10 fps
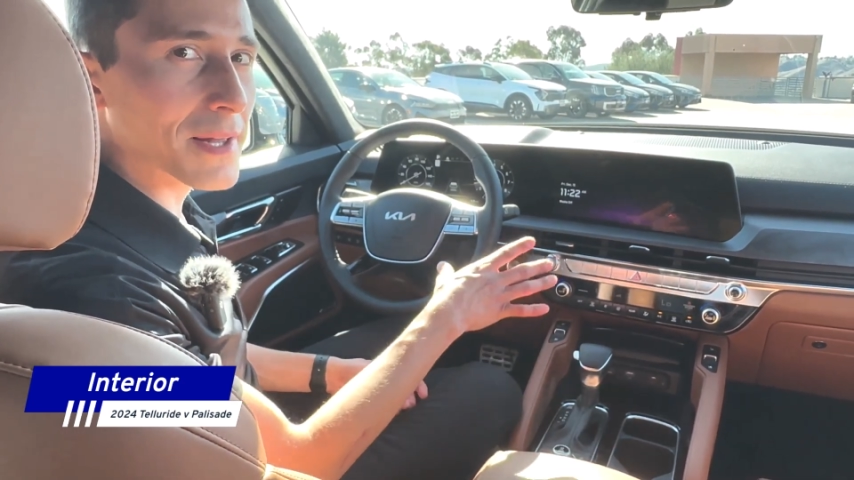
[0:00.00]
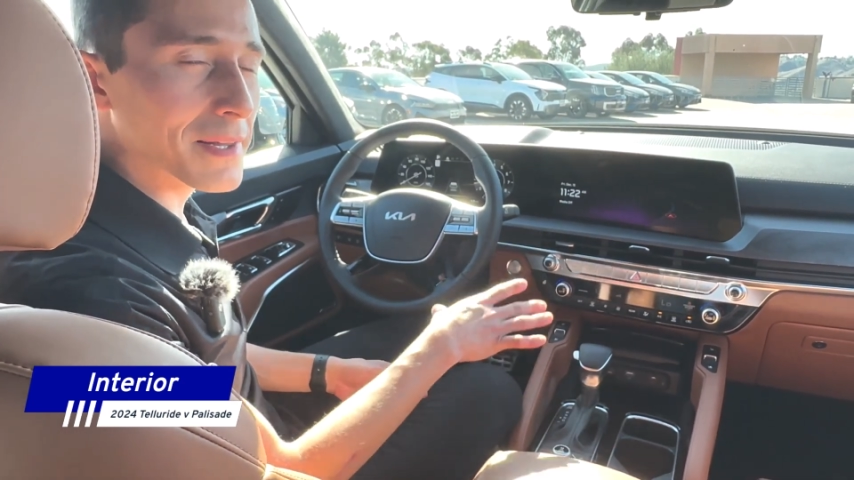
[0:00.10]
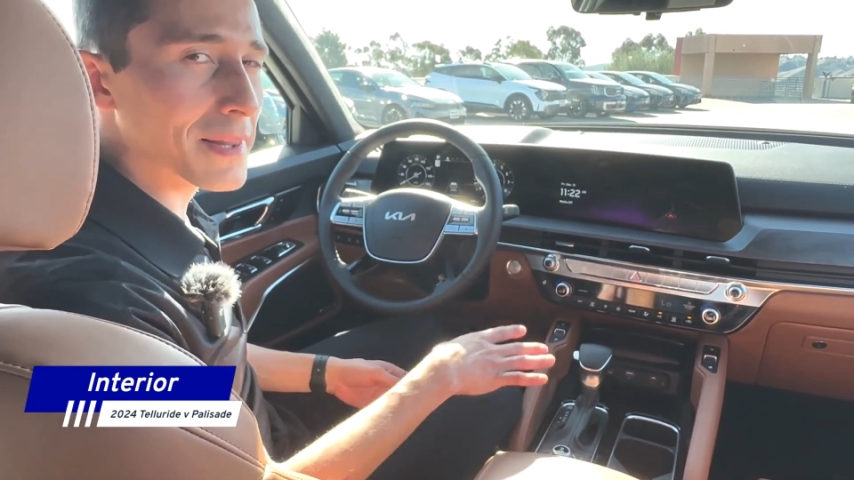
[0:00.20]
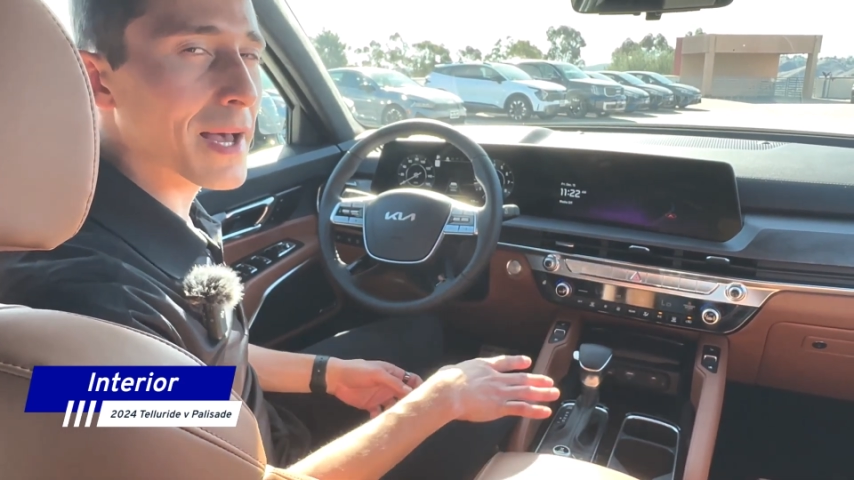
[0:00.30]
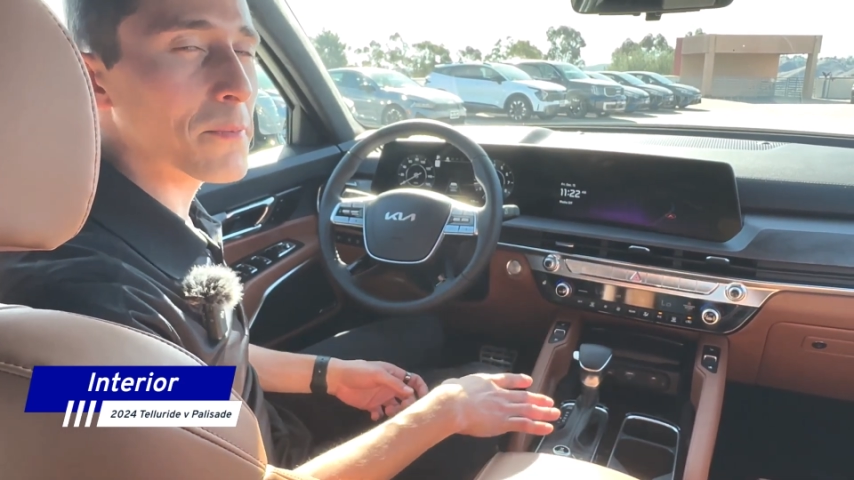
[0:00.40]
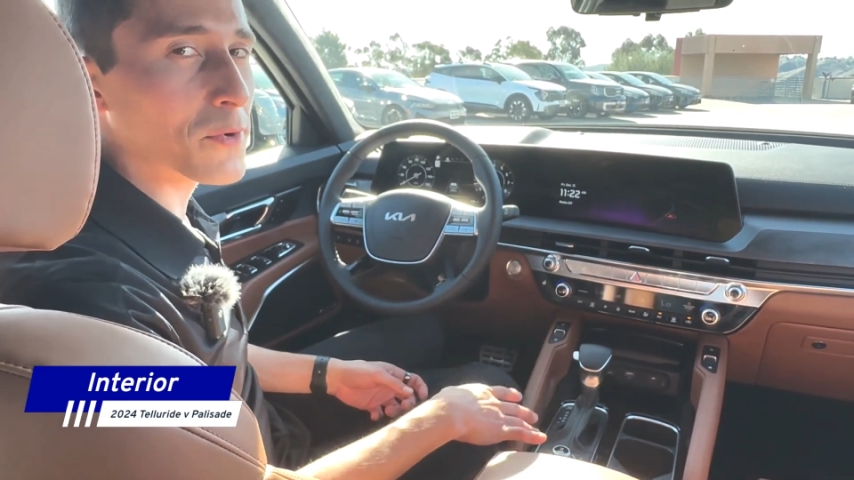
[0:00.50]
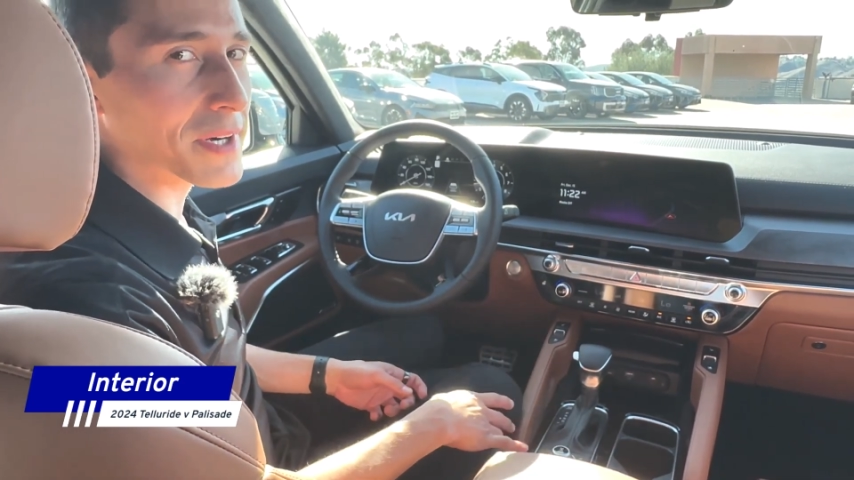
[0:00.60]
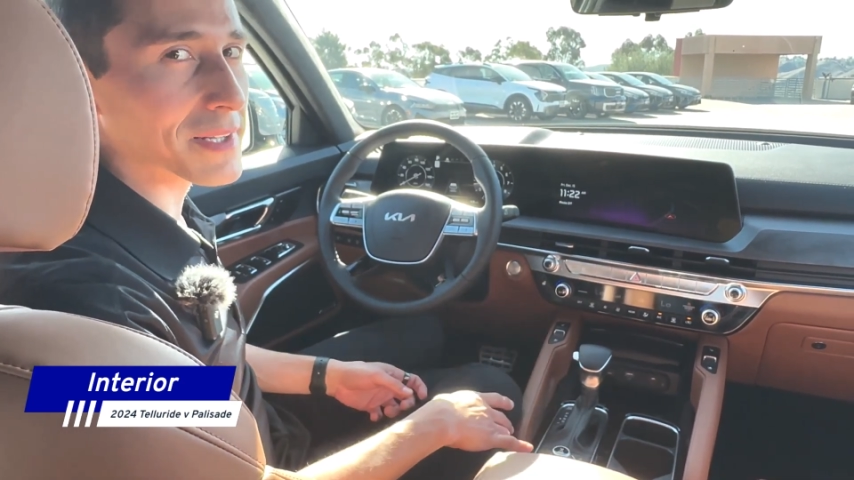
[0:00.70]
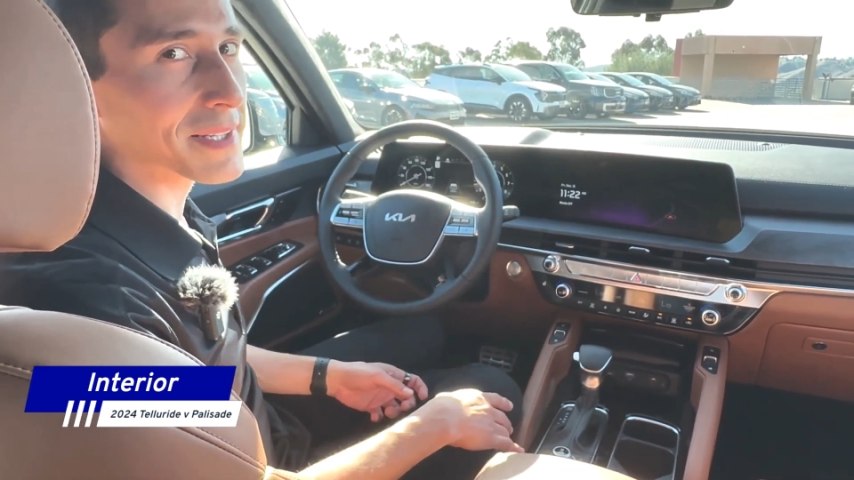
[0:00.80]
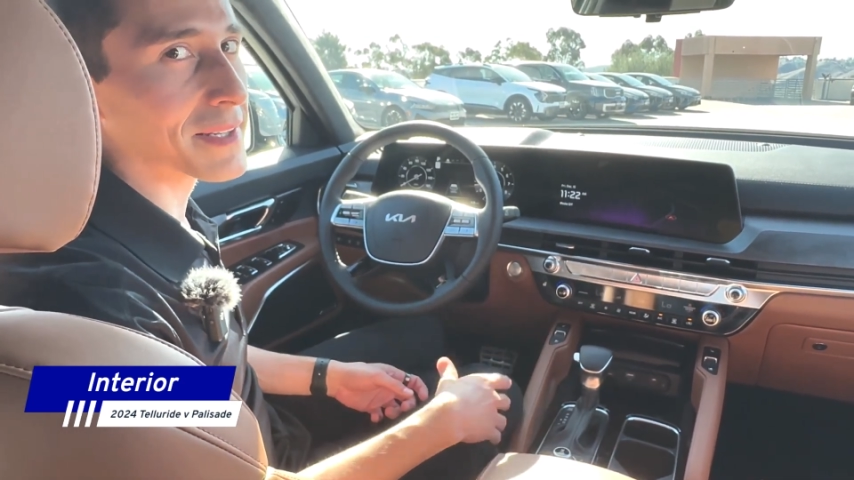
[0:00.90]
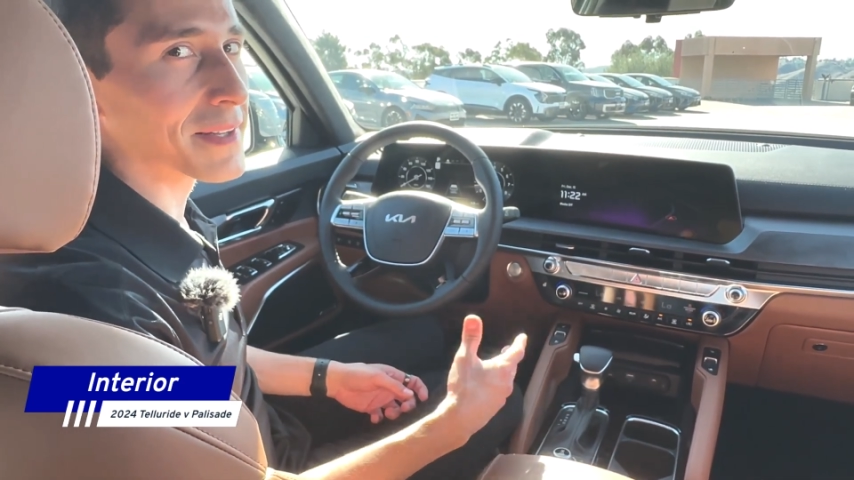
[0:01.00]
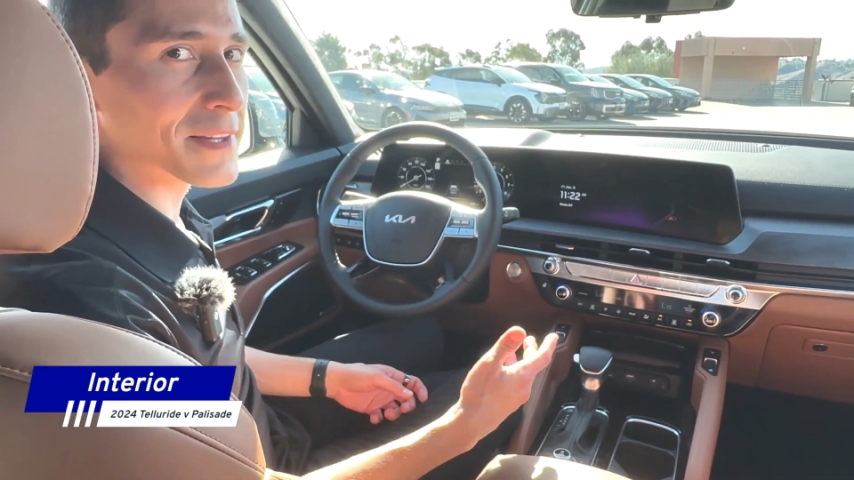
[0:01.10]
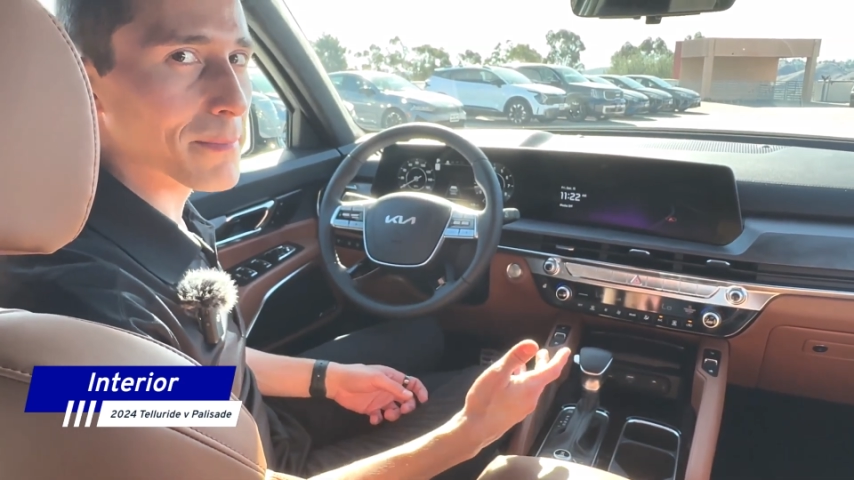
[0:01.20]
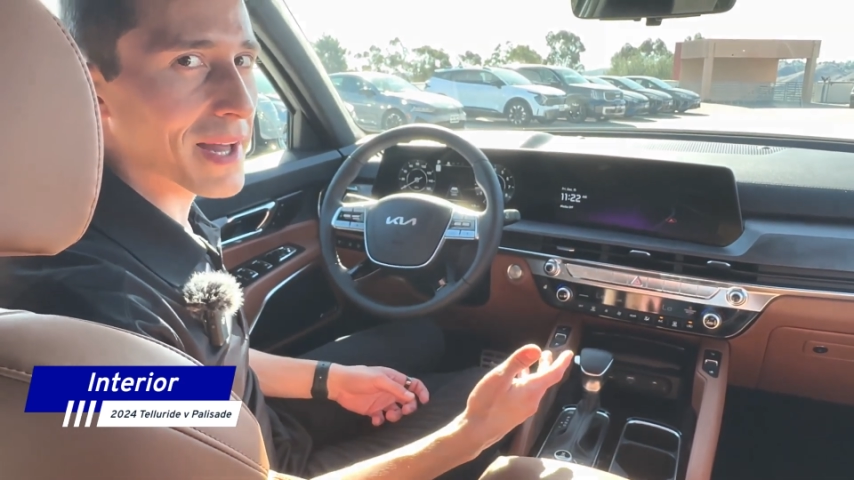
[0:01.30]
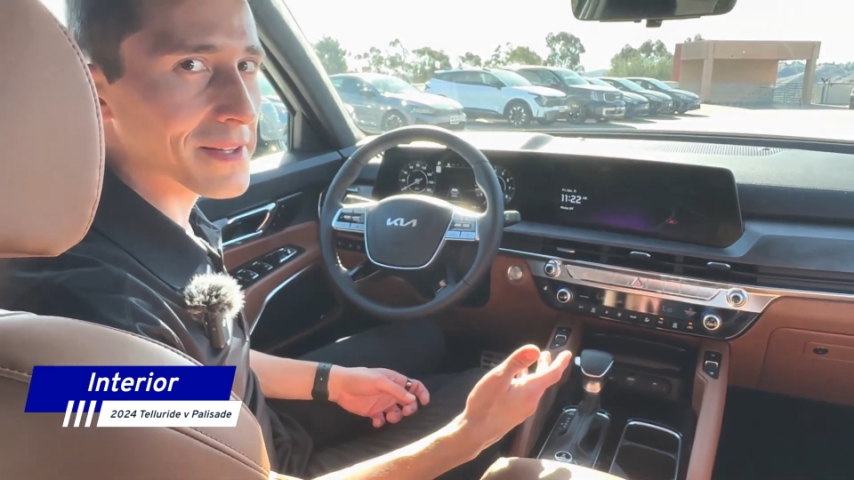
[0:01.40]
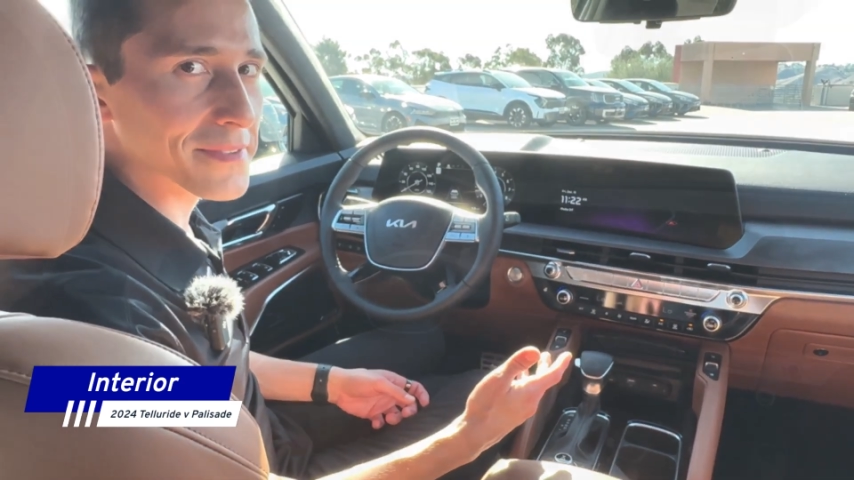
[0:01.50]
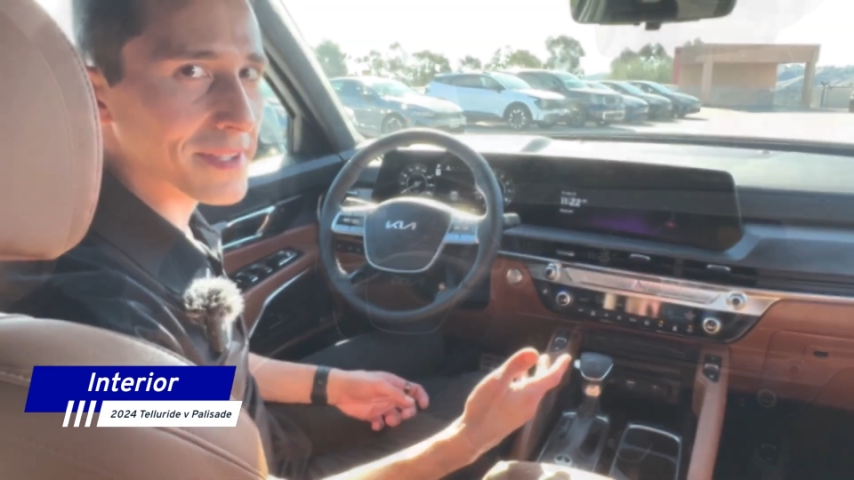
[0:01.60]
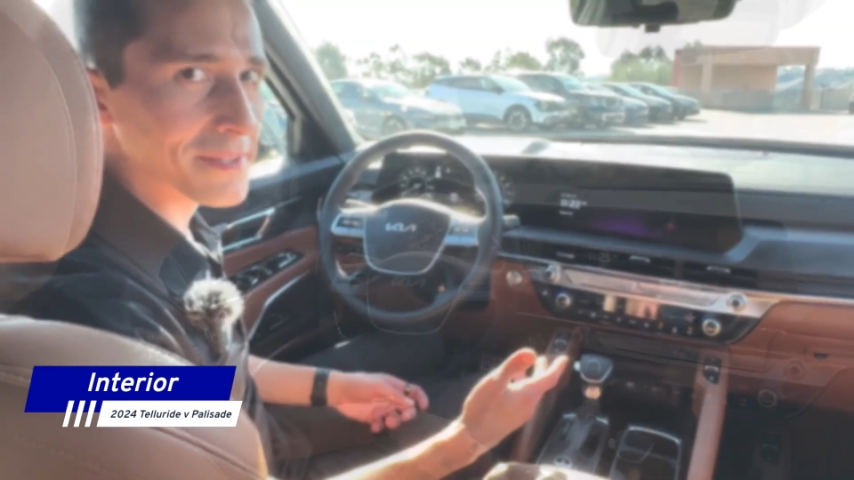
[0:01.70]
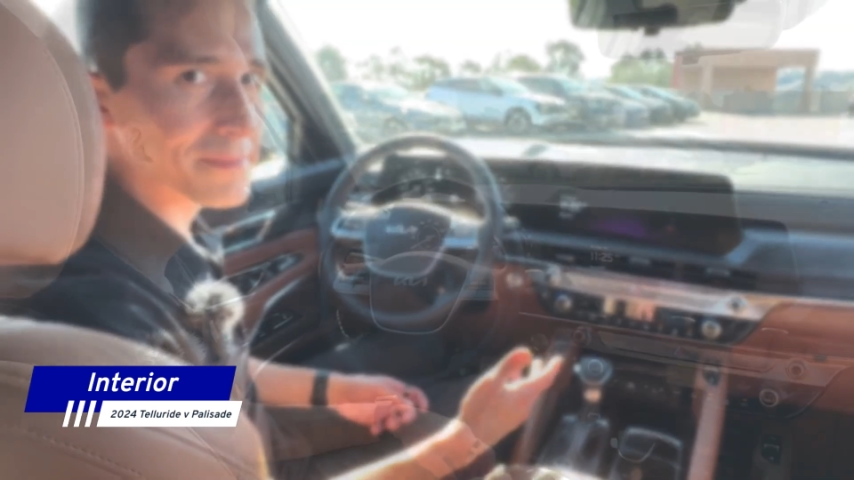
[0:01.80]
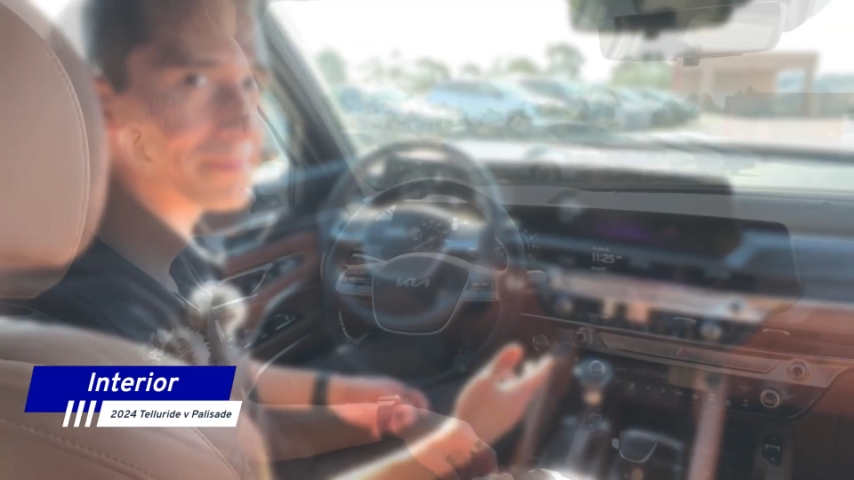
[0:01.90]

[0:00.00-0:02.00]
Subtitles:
a lot more clean in the Palisade.